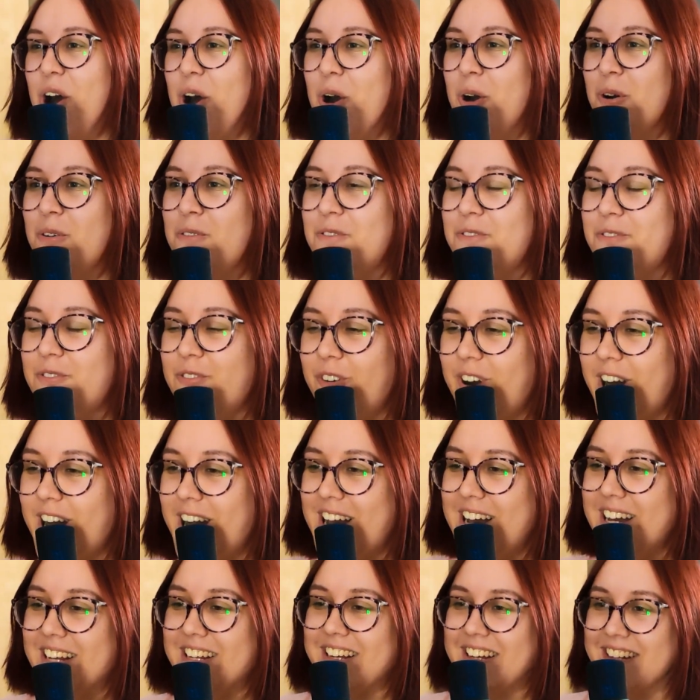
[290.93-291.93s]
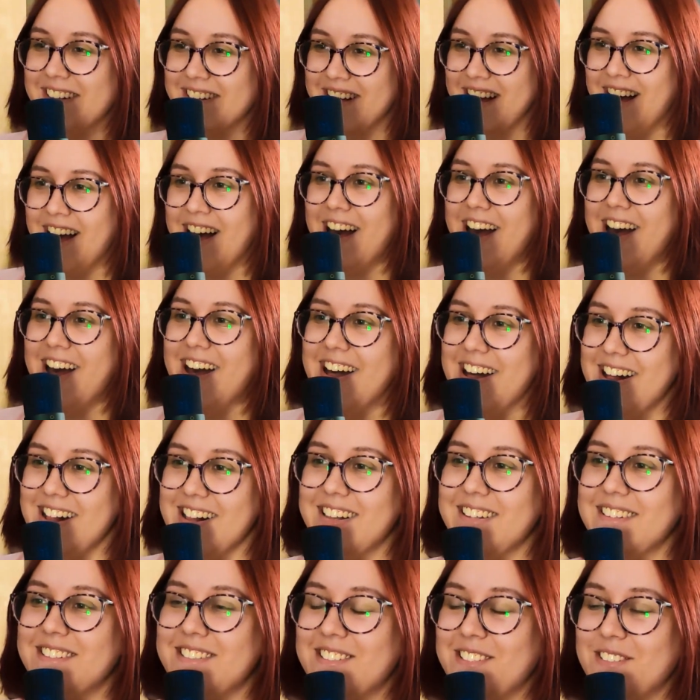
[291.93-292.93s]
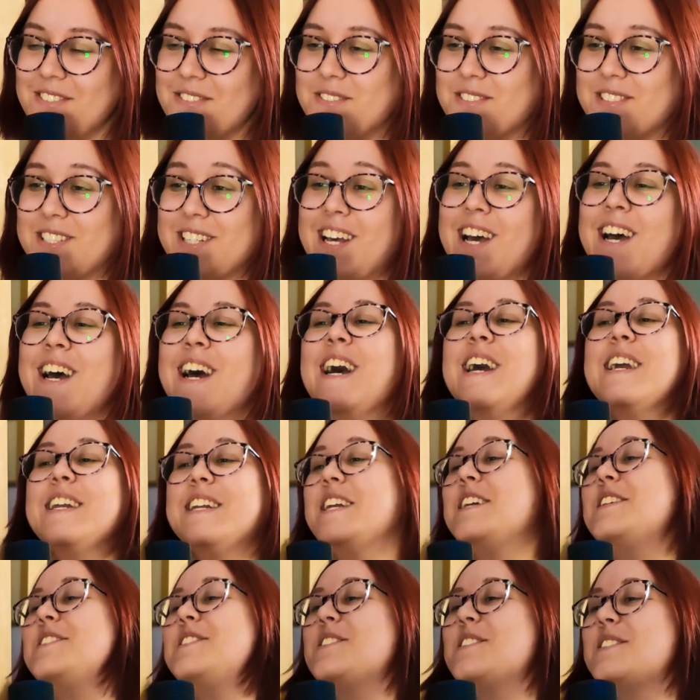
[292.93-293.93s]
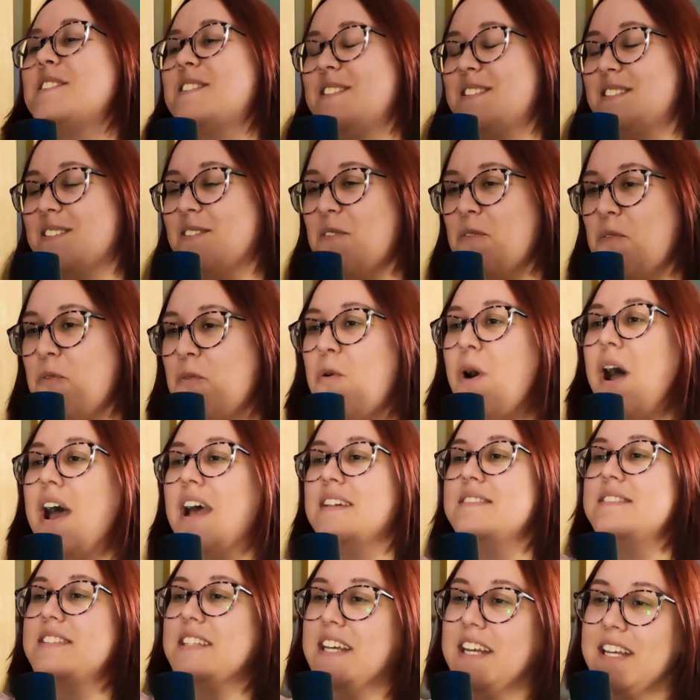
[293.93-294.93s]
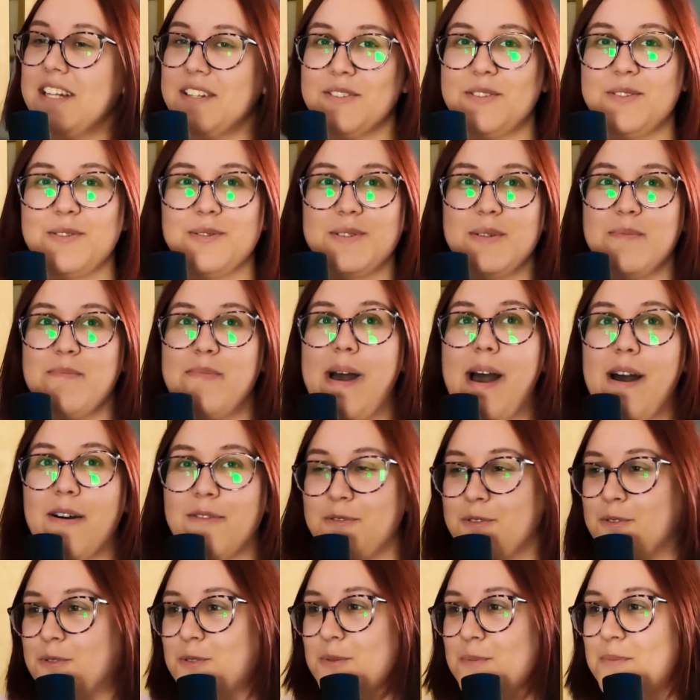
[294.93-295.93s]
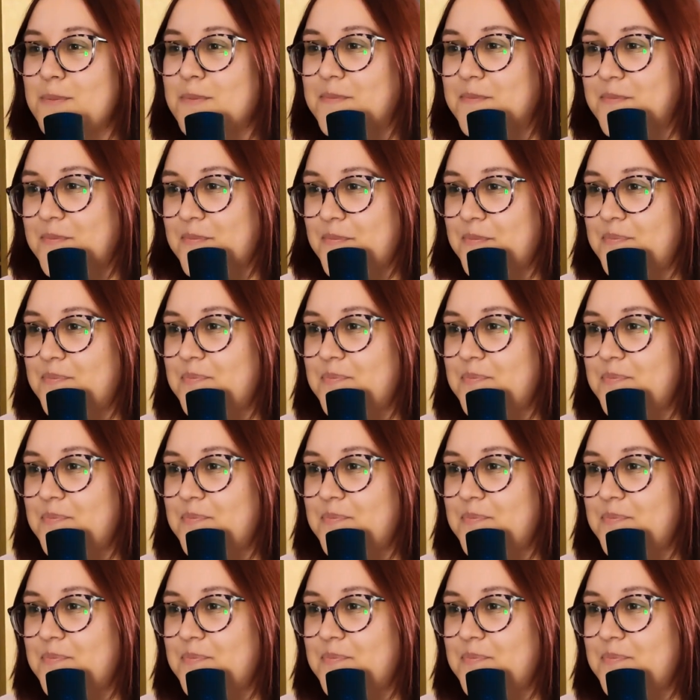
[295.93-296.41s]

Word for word: Oh, fucking hell. So she just went into the bathroom.